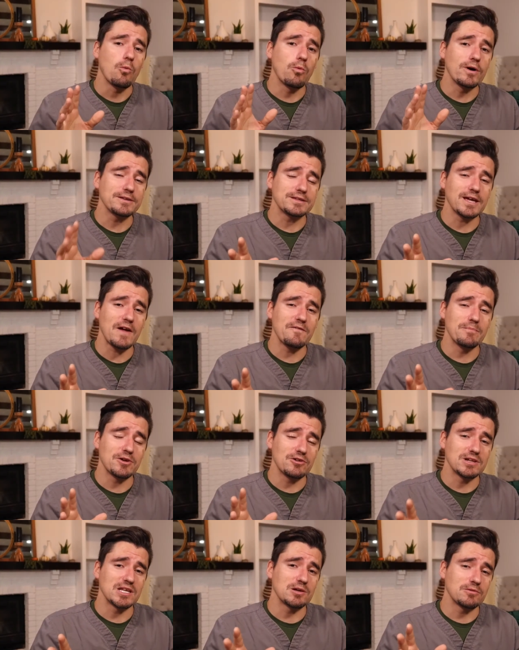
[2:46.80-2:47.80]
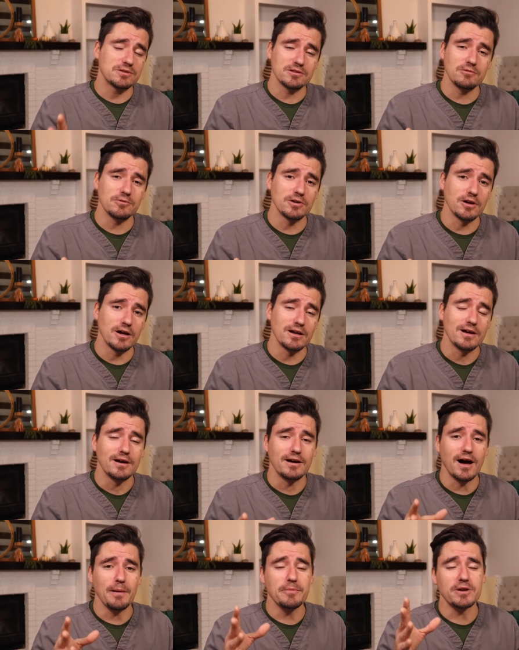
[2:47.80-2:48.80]
Once I have a better idea what's going on,
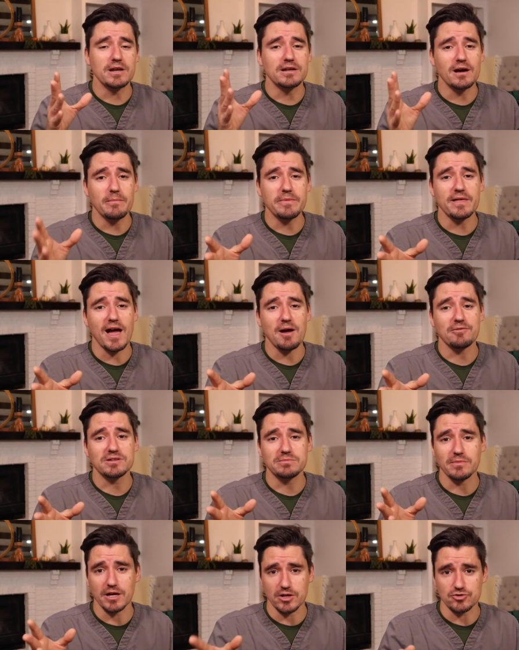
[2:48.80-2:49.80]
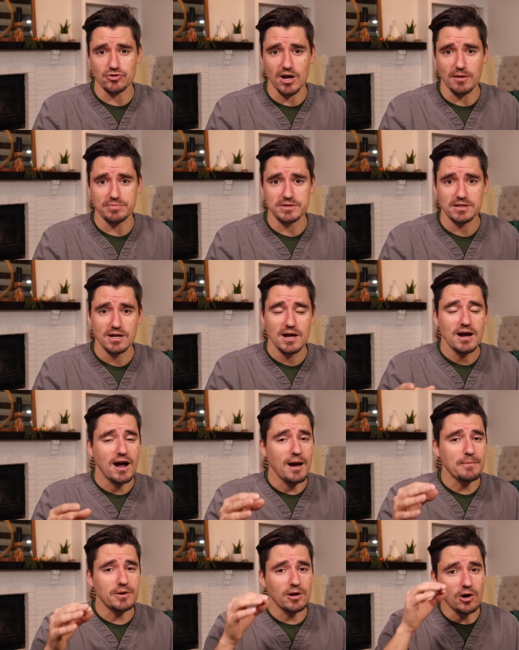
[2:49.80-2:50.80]
I'm gonna numb the eye with some eye drops.
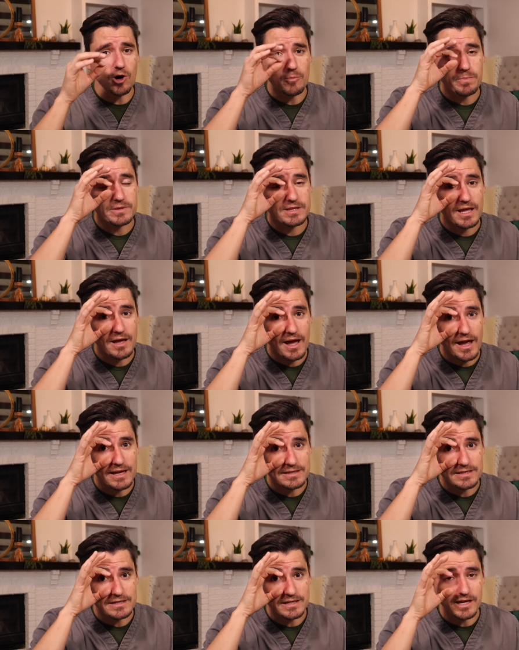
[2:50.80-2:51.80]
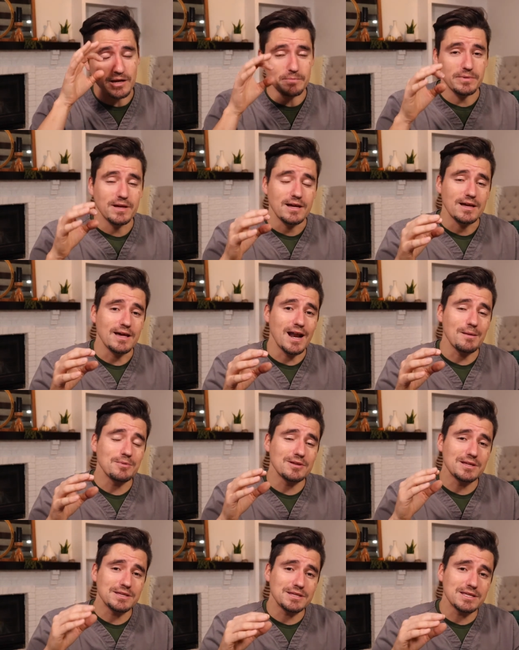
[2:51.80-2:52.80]
I'm gonna open that eyelid up and I'm
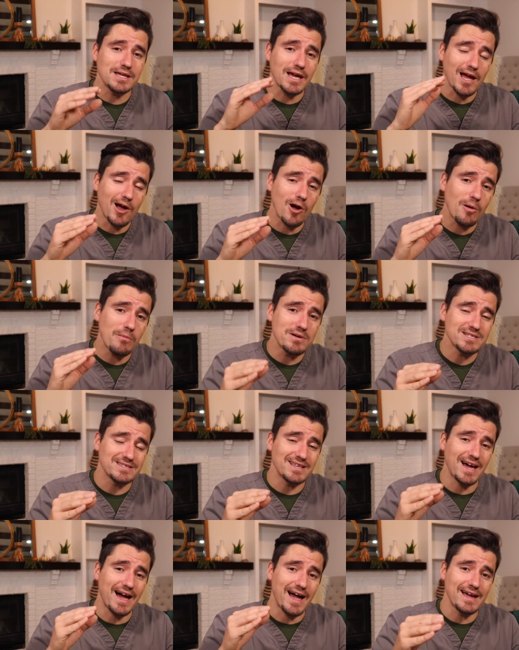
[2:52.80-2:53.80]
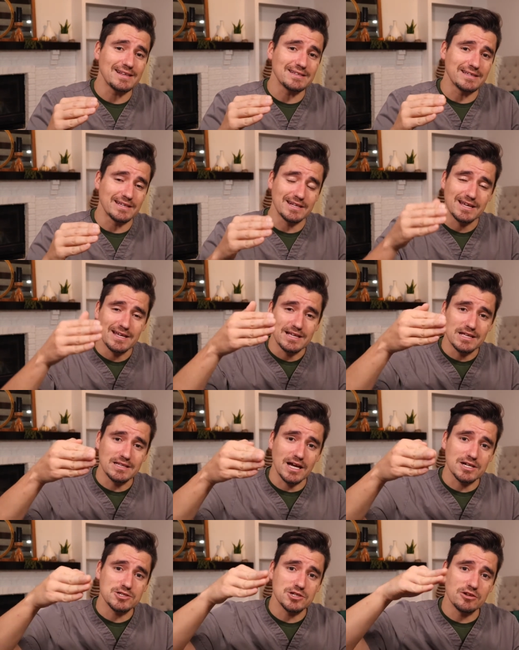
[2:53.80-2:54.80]
gonna see how much of the eyelid is
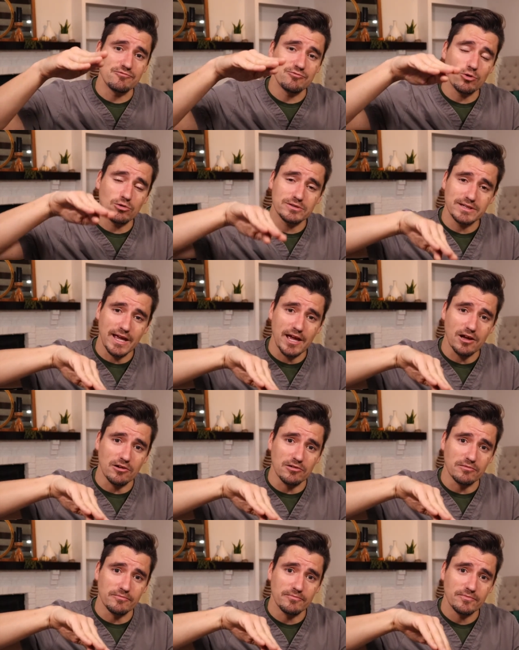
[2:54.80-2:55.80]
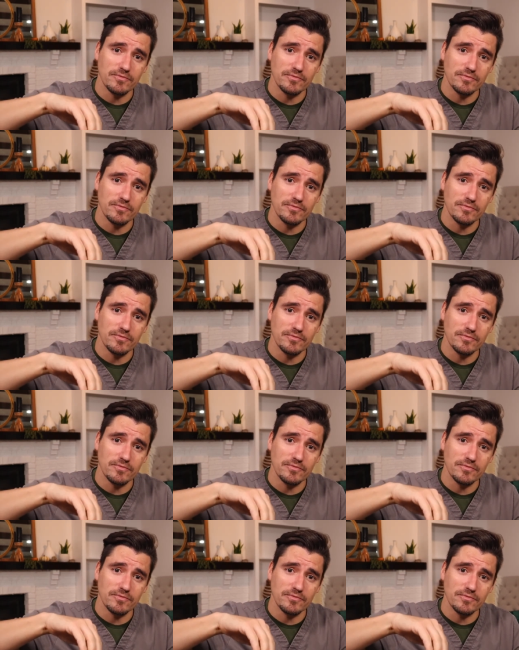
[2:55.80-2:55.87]
actually rolled down.